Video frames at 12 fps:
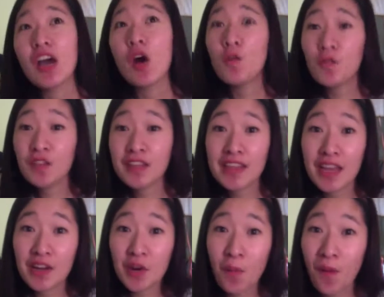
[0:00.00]
Hopefully they
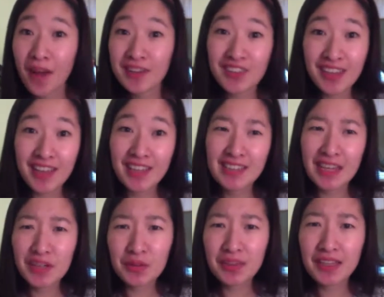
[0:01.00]
don't watch this. I
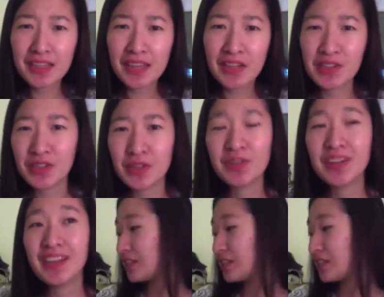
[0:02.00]
don't think they do.